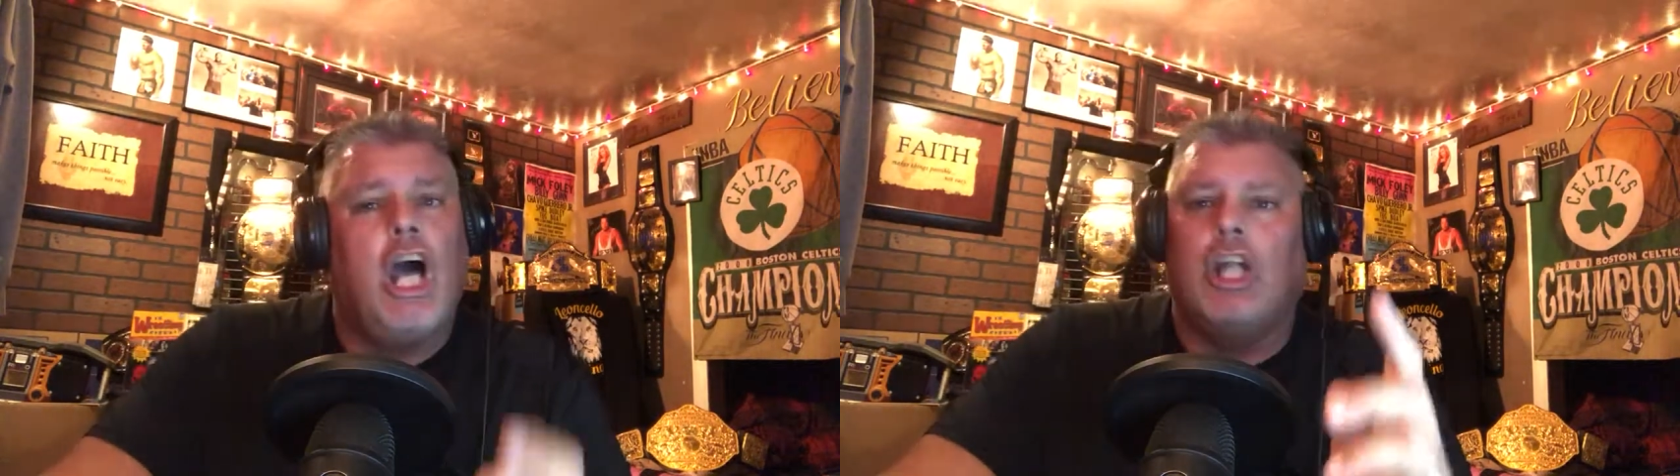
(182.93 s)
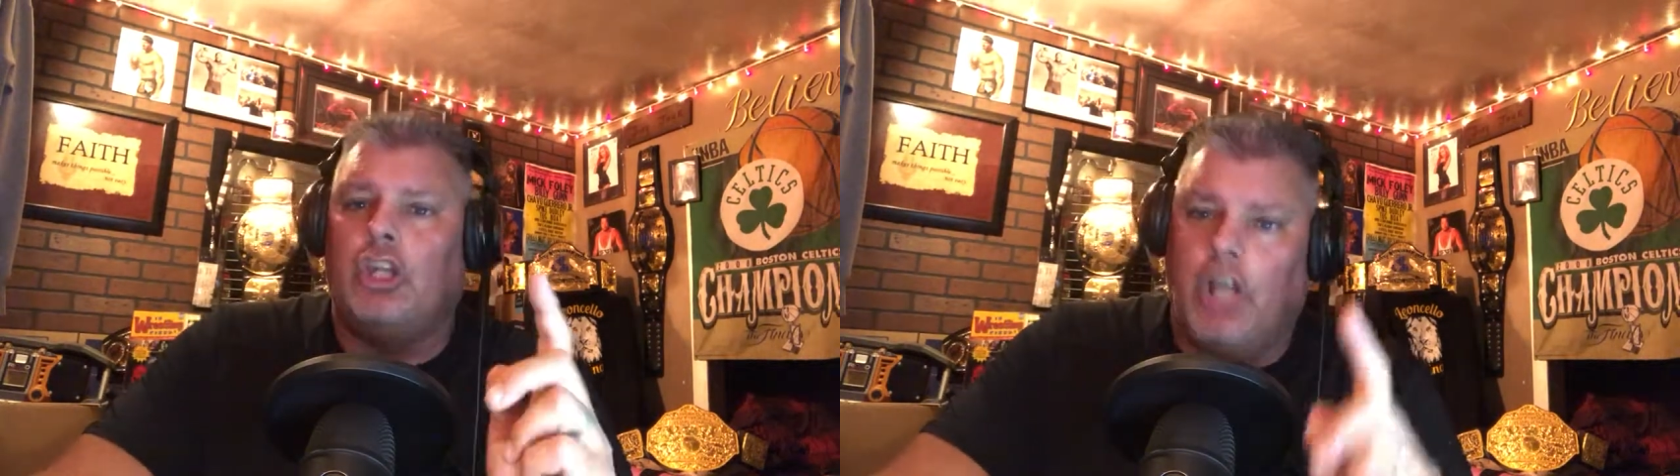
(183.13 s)

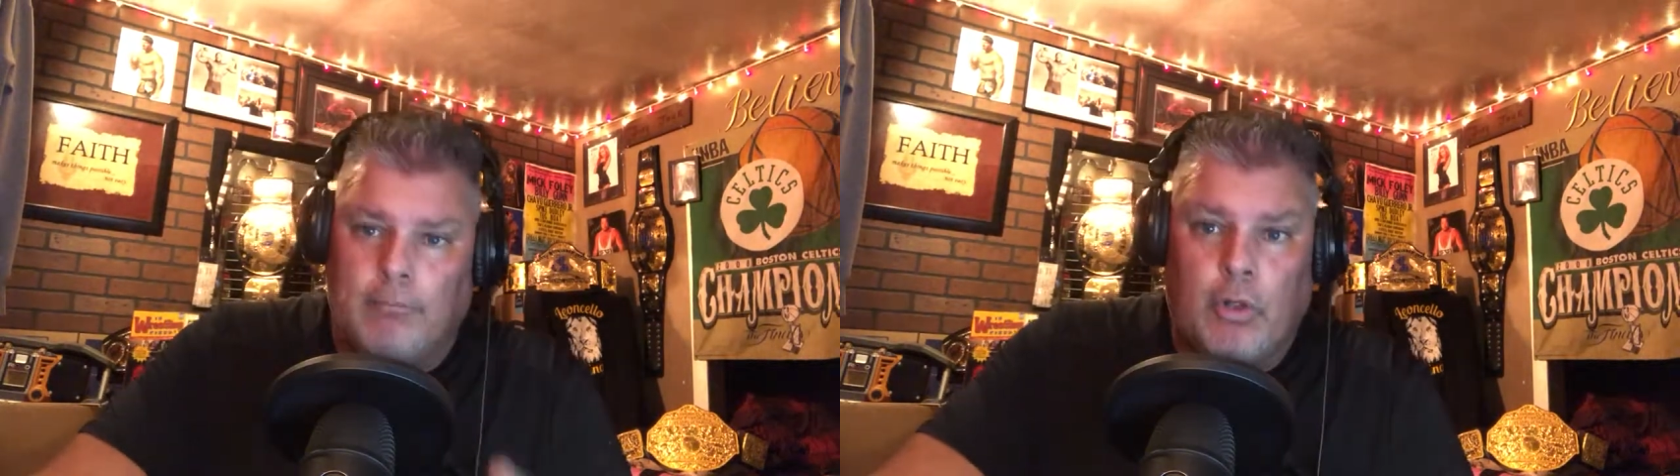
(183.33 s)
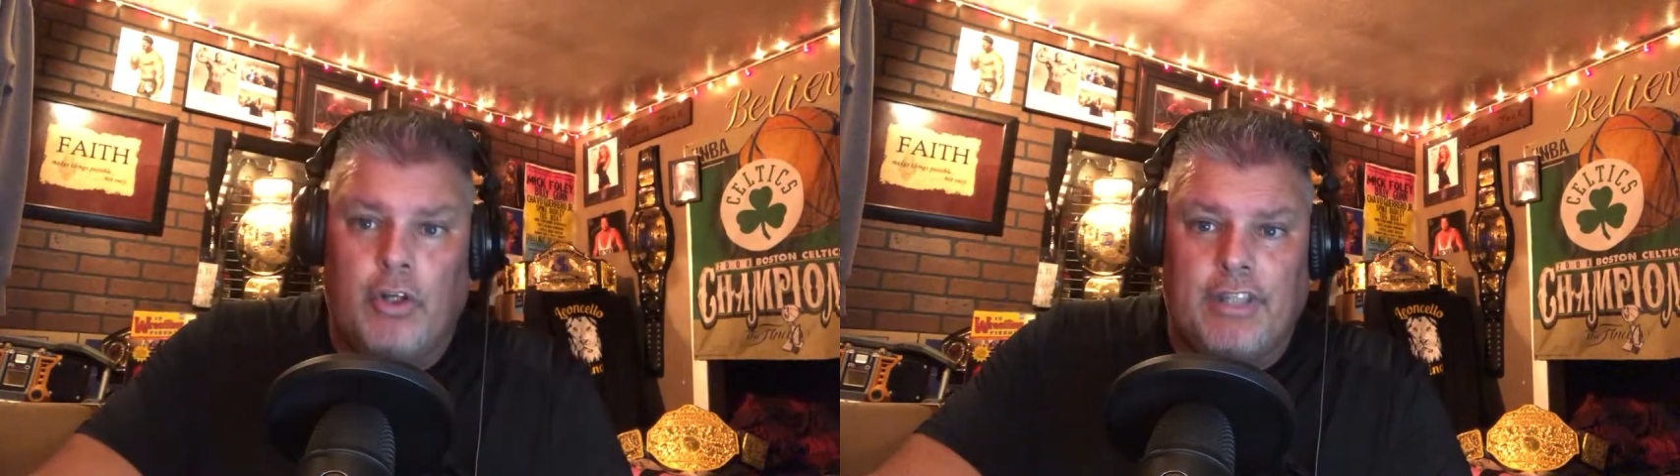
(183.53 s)
A
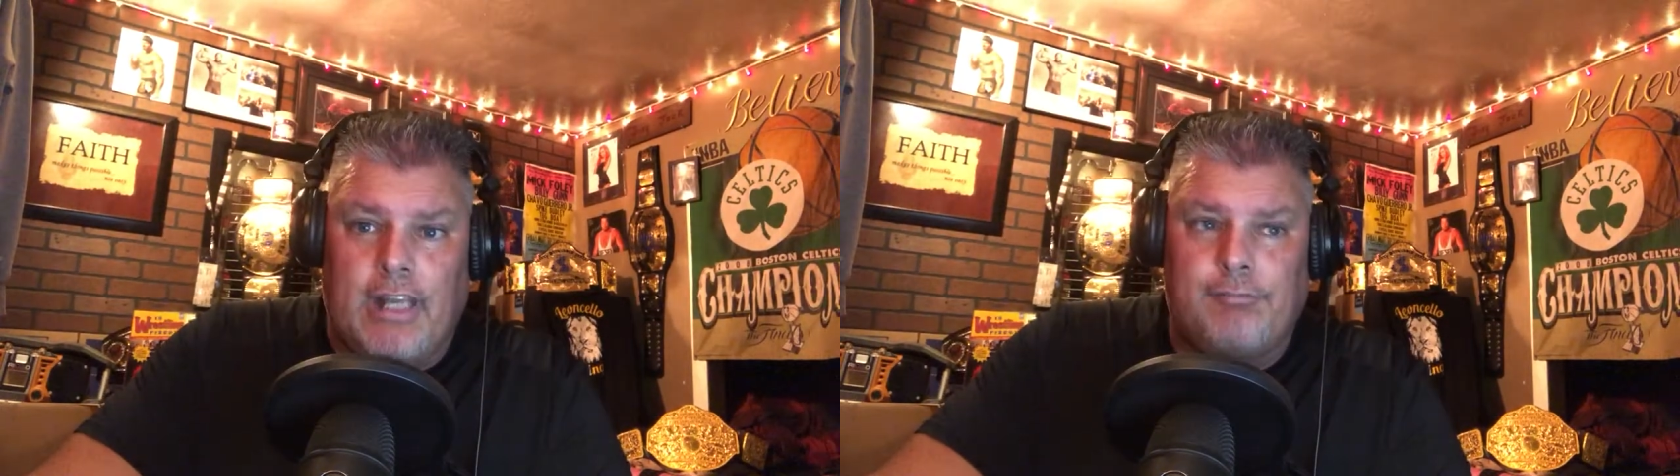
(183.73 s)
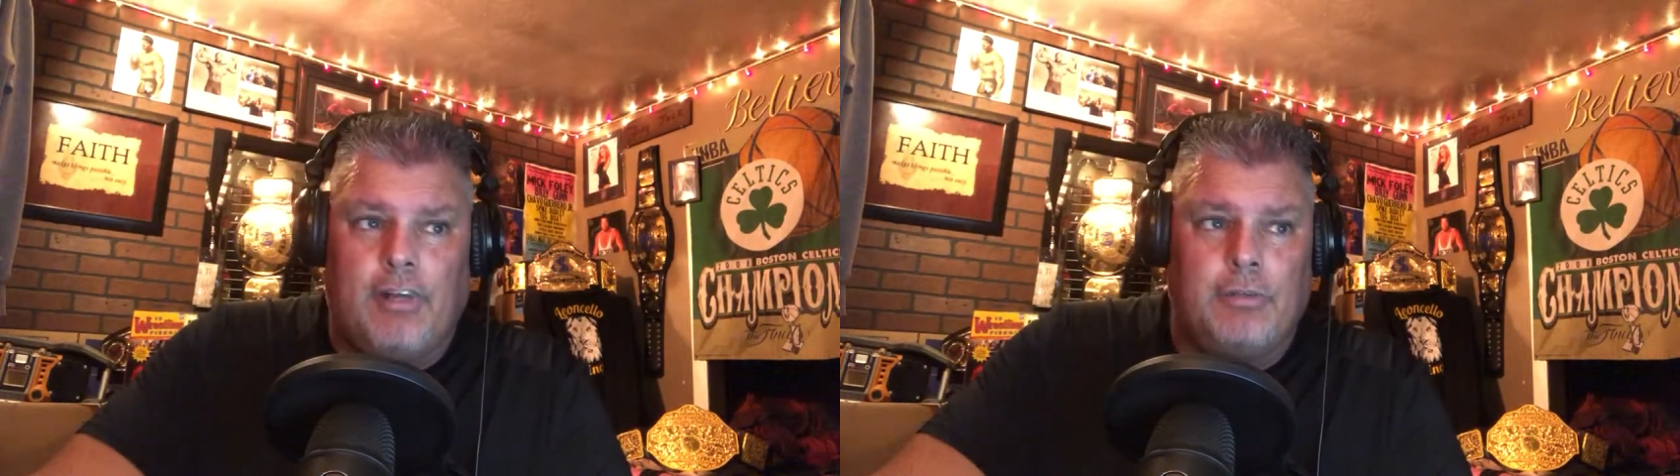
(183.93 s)
lot more on
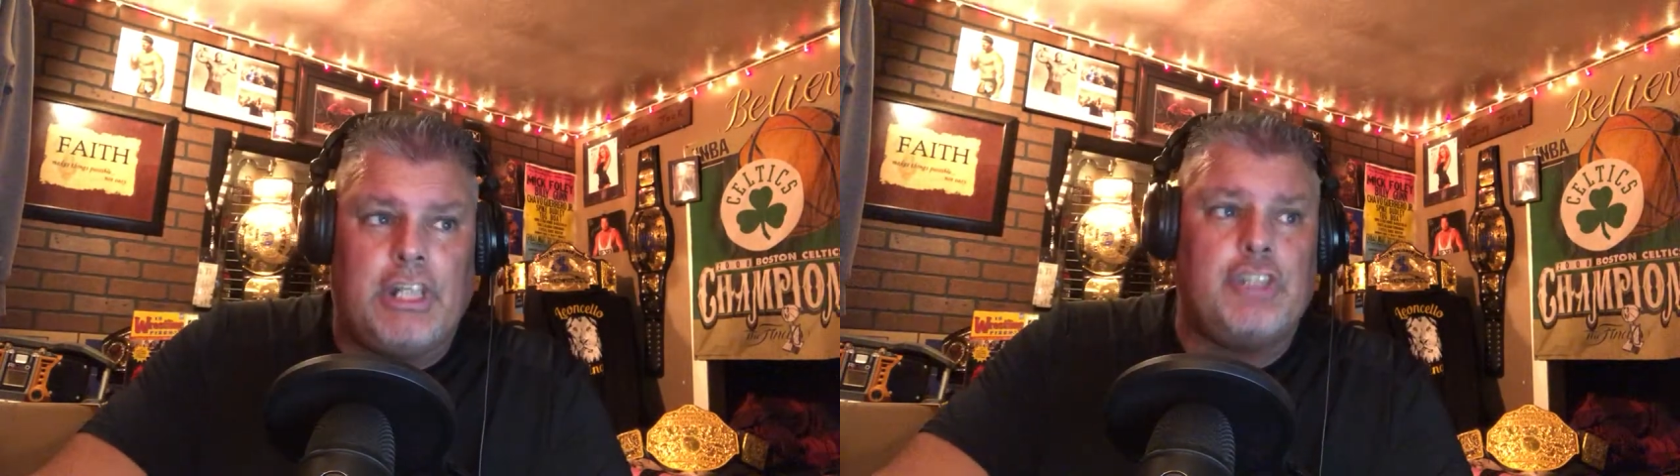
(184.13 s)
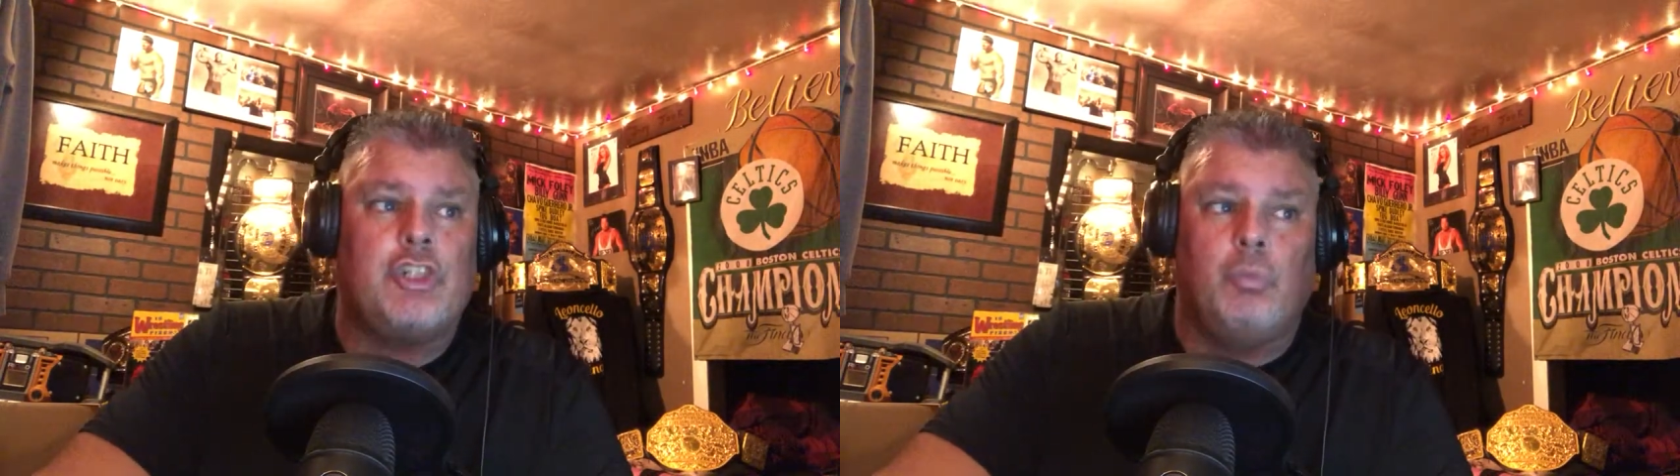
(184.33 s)
that
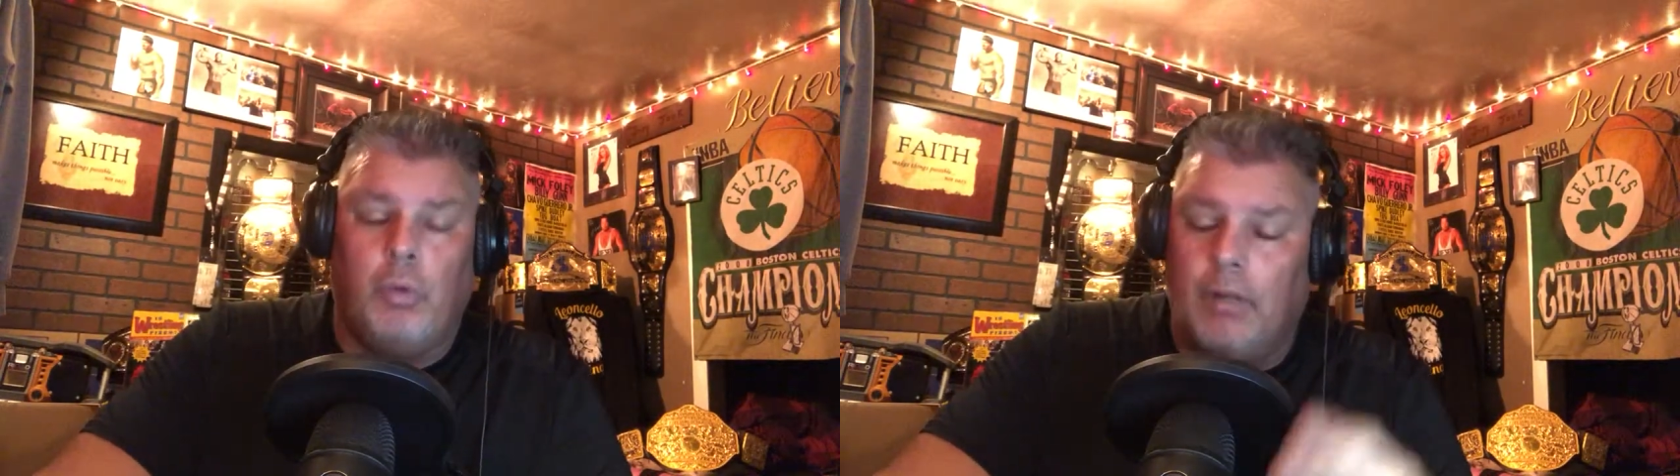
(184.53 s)
foundation